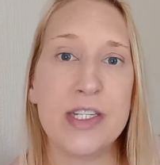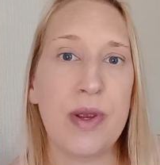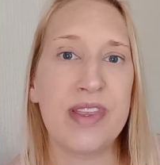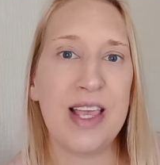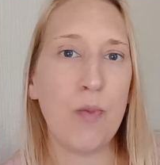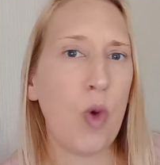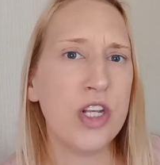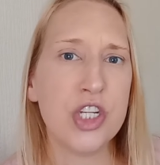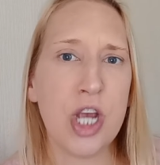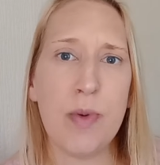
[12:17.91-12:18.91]
So I think
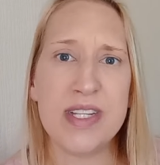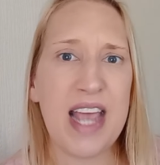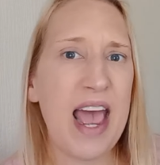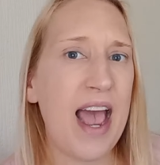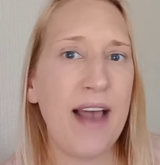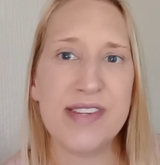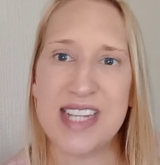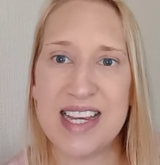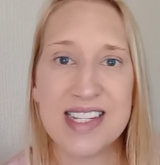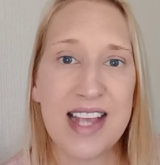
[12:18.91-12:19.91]
one show was at
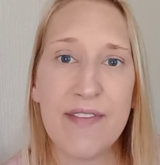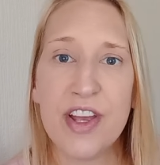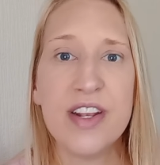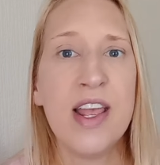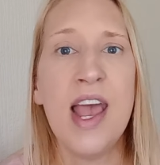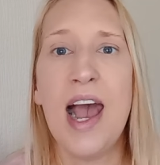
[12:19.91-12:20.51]
6:30, 7,